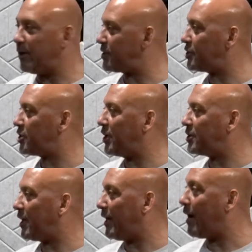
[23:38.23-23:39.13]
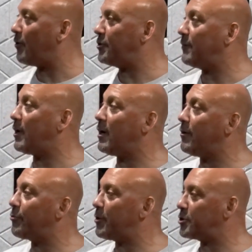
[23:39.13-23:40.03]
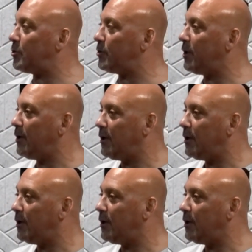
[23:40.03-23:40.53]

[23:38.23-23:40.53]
it changed that now, or do you have a higher threshold?